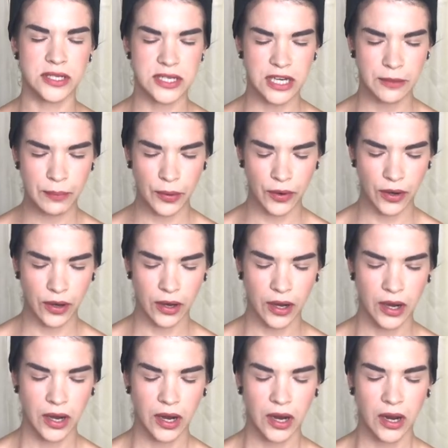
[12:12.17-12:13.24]

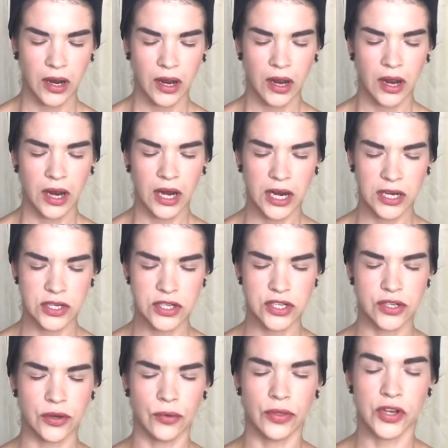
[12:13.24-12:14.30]
deeper
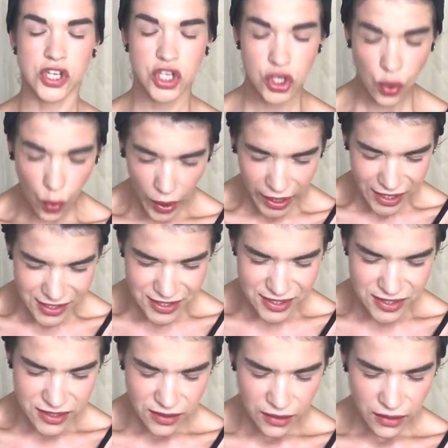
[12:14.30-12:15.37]
into the
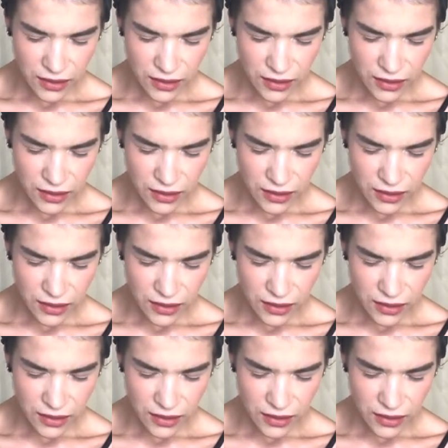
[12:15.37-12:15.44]
choice